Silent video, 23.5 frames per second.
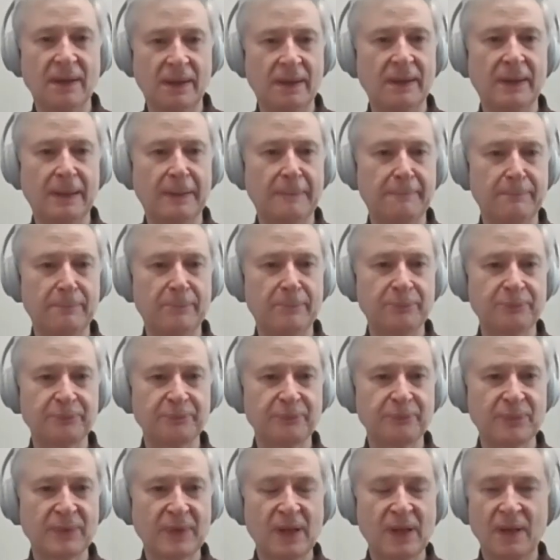Um,
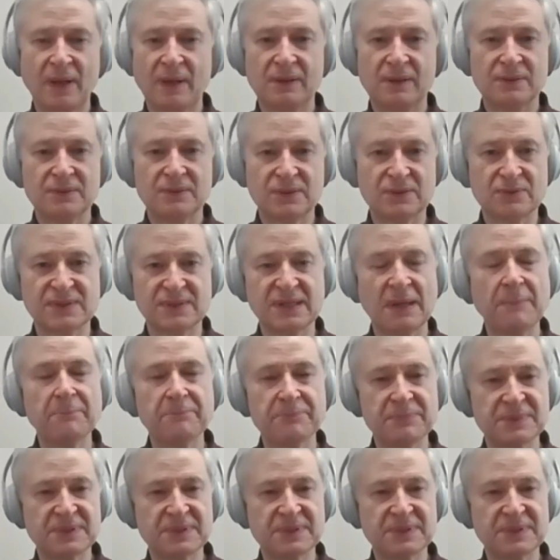so some,